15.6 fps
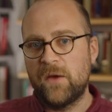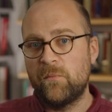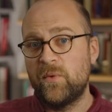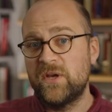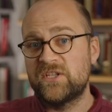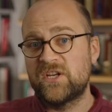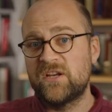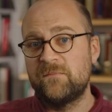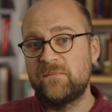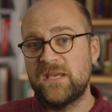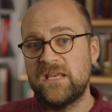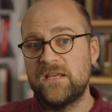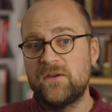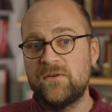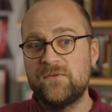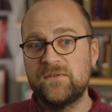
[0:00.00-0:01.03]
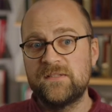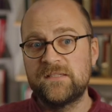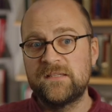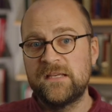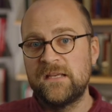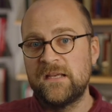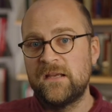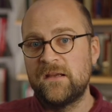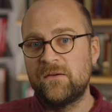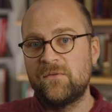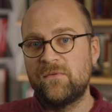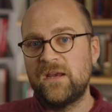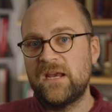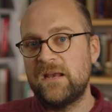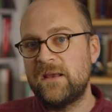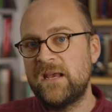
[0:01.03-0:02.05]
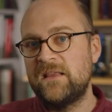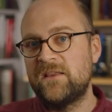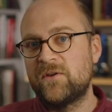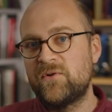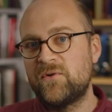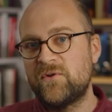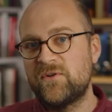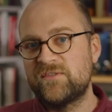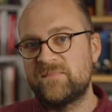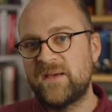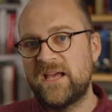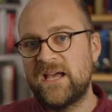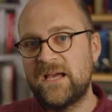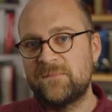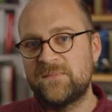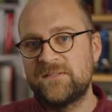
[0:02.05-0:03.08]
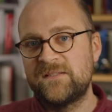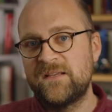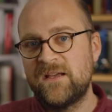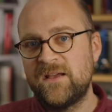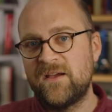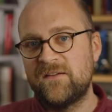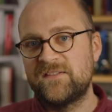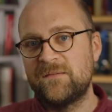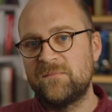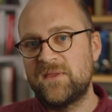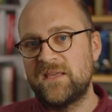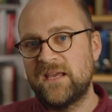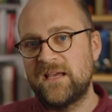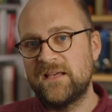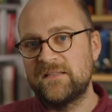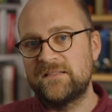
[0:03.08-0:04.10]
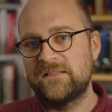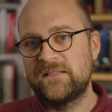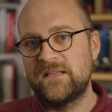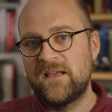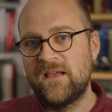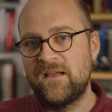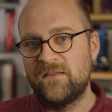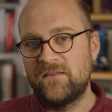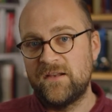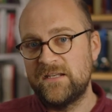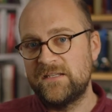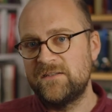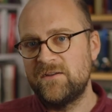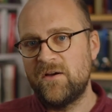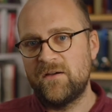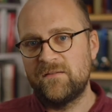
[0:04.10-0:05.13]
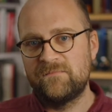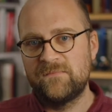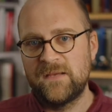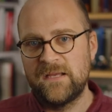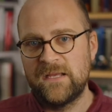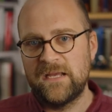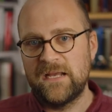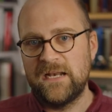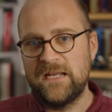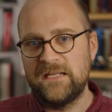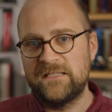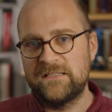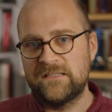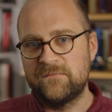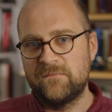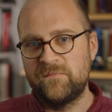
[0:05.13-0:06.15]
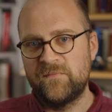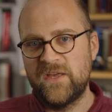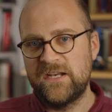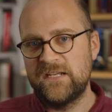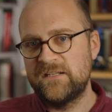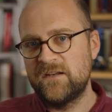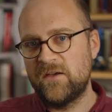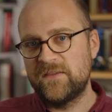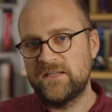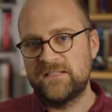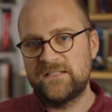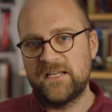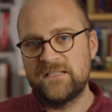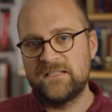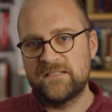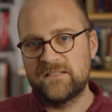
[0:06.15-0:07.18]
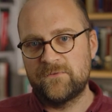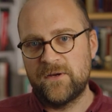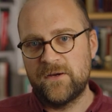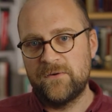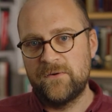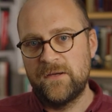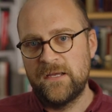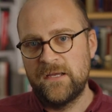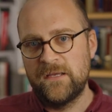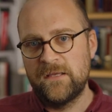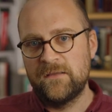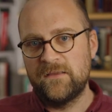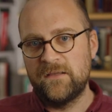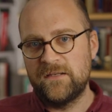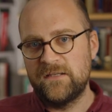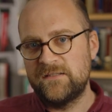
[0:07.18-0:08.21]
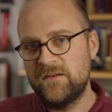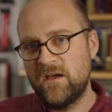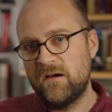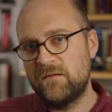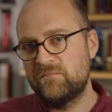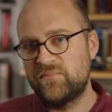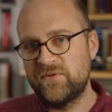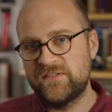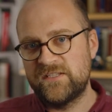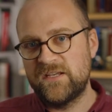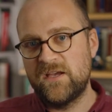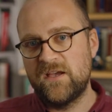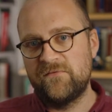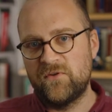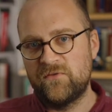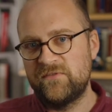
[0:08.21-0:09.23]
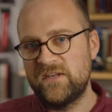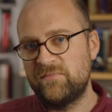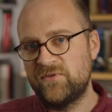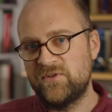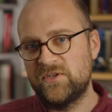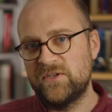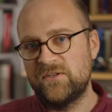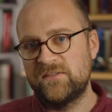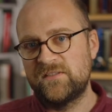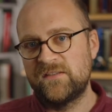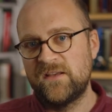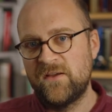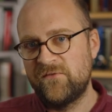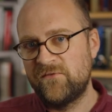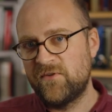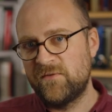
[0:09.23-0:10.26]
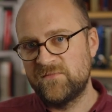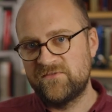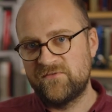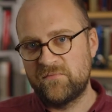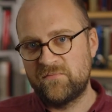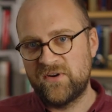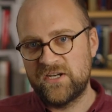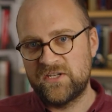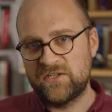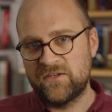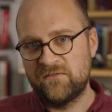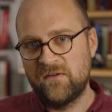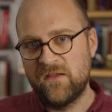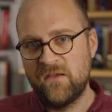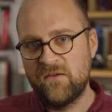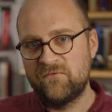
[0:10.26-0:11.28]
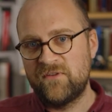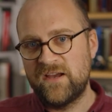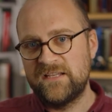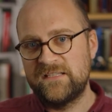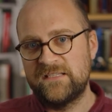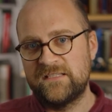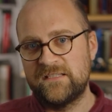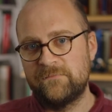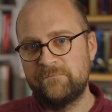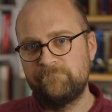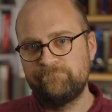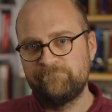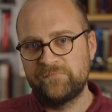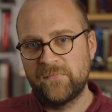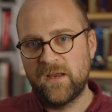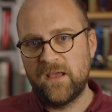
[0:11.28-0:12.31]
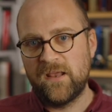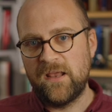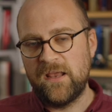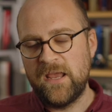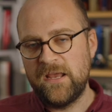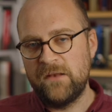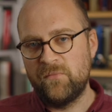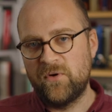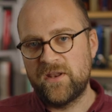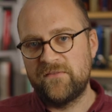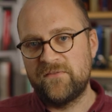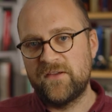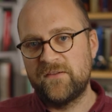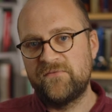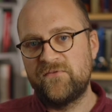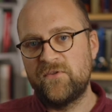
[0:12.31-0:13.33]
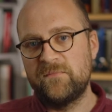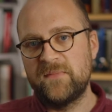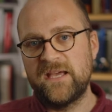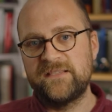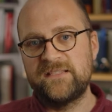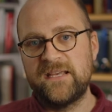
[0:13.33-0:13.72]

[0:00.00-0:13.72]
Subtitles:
and which can be used in the cause, perhaps, of something else that is not elitism, that is not the status quo, that does not preserve or reproduce forms of oppression, racism, in whatever form that